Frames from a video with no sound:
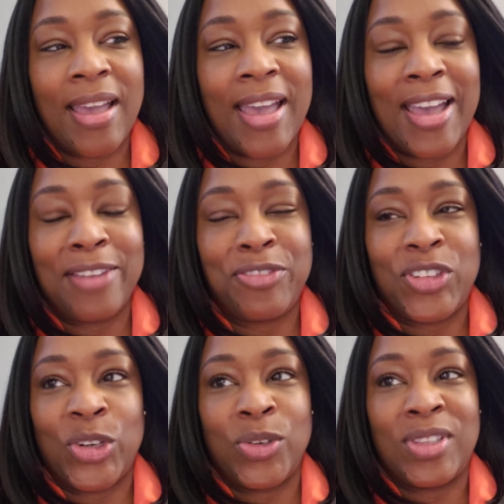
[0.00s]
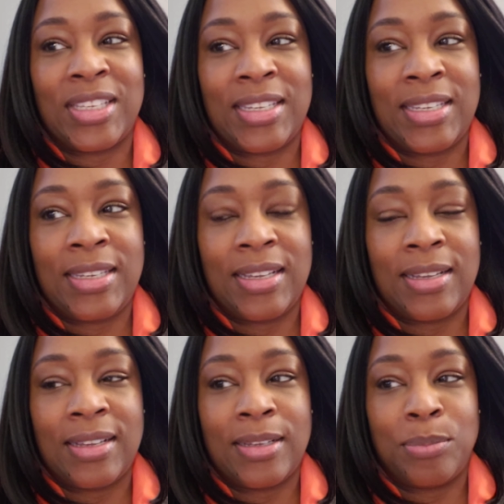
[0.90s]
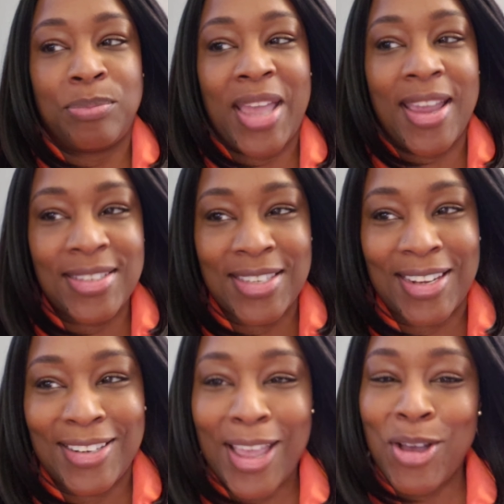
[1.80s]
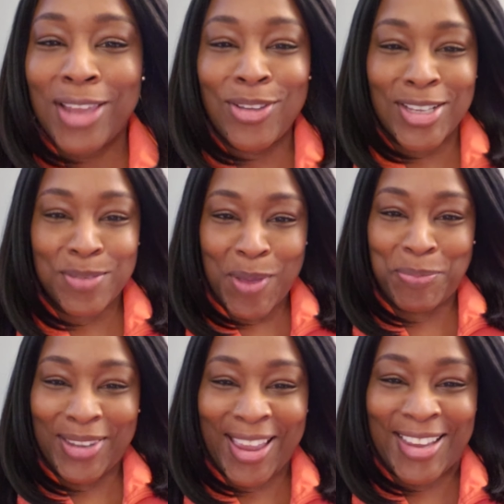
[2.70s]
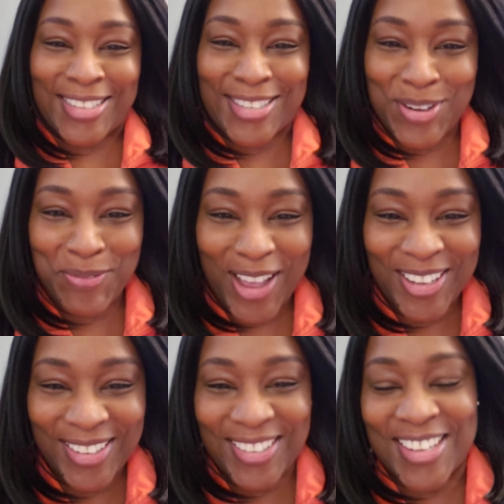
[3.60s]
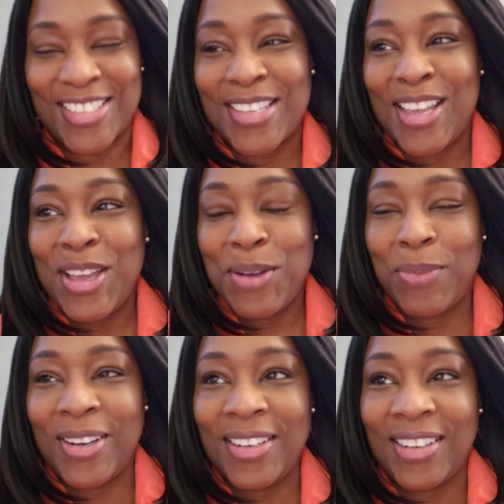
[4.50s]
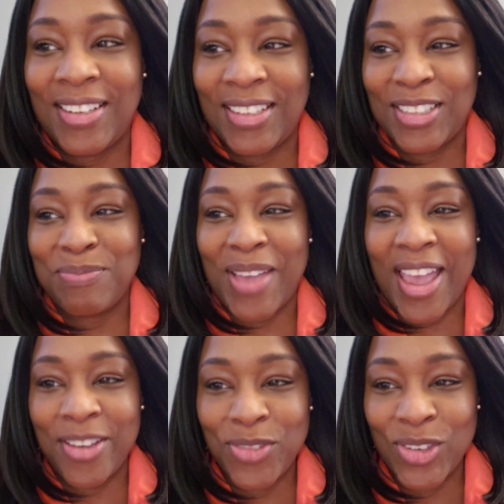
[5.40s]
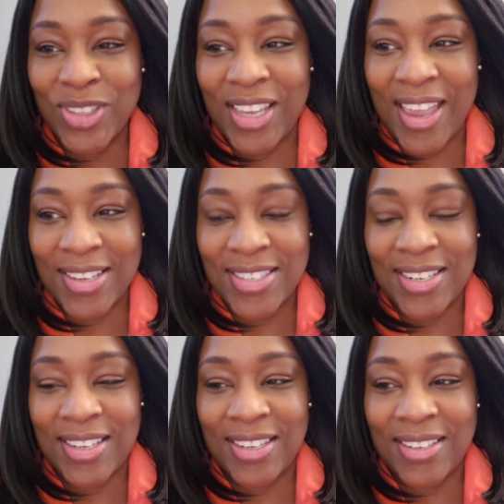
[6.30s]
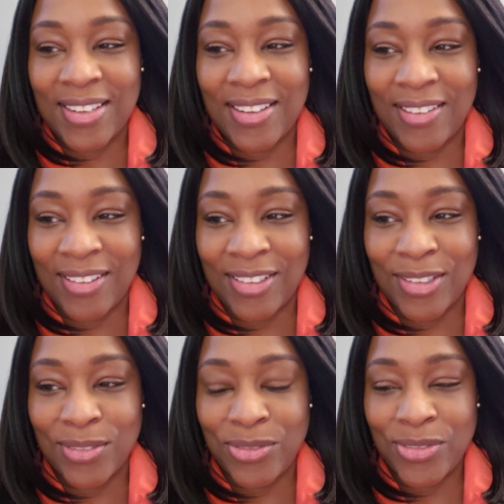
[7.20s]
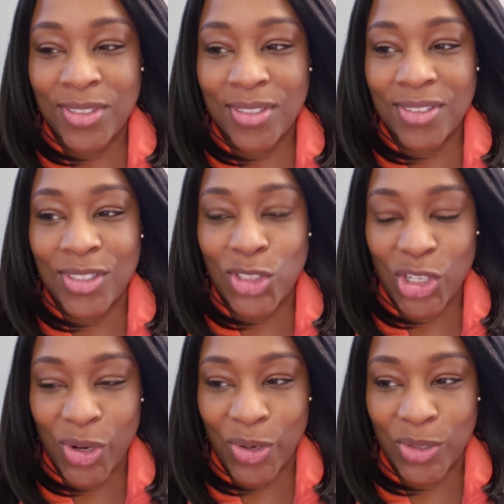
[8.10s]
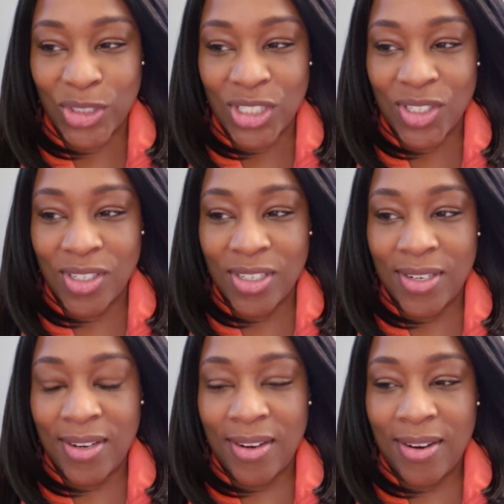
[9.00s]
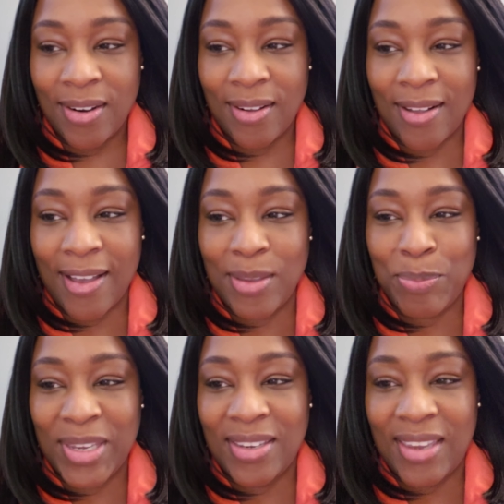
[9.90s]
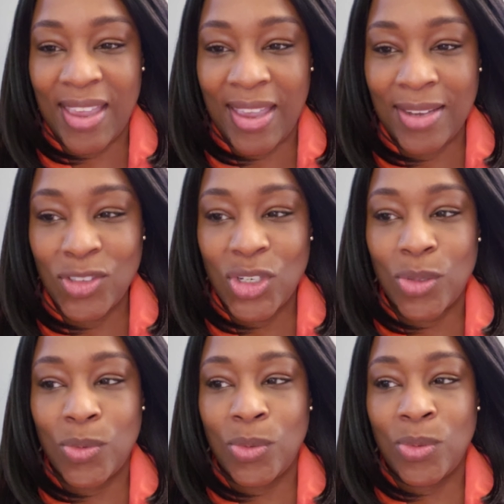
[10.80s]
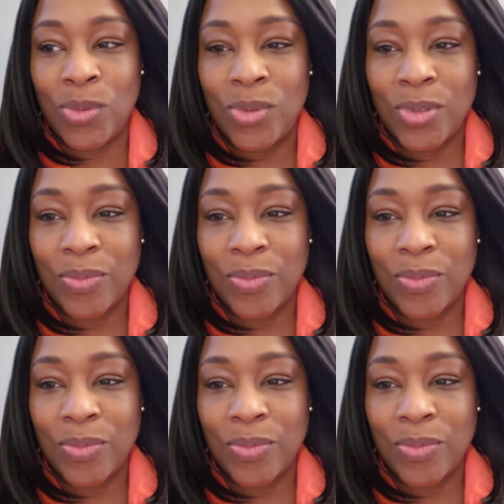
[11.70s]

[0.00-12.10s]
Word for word: after the exiting, now I lost my place. Oh, my goodness. But after the exiting of the church, I began to,